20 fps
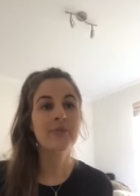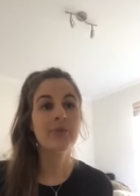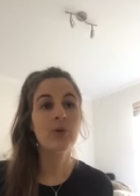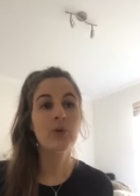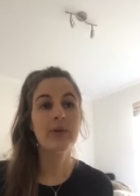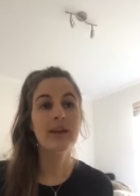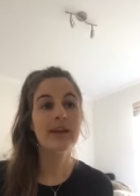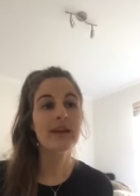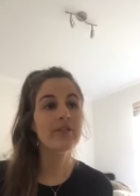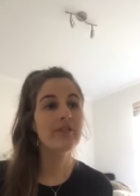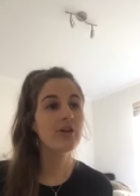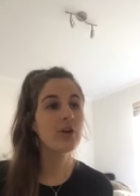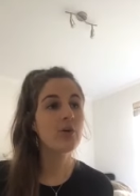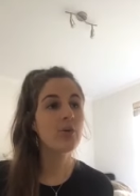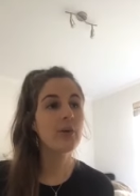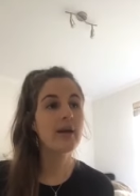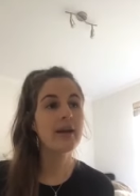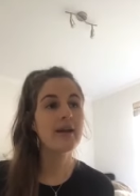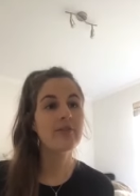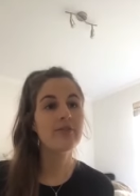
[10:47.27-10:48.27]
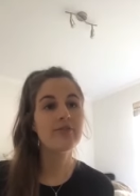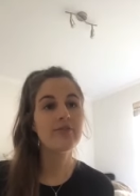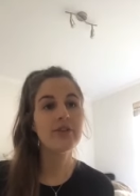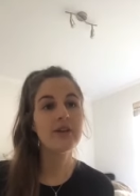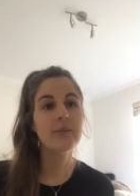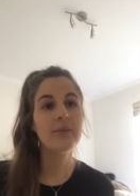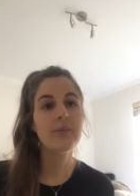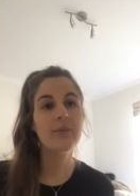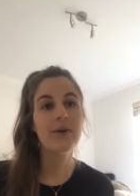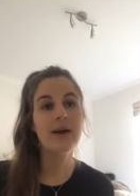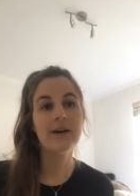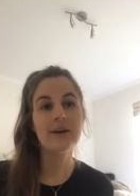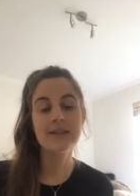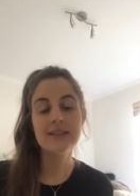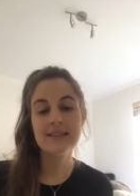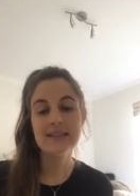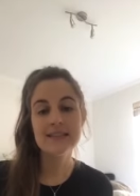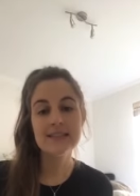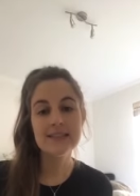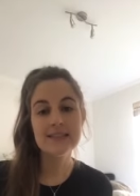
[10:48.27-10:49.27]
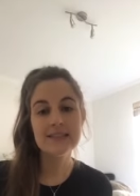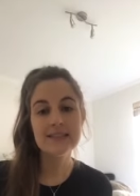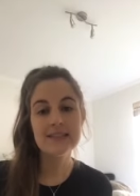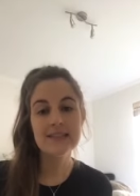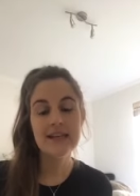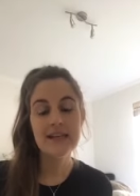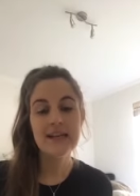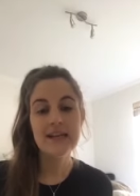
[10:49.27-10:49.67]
well, they're giving away a free brow kit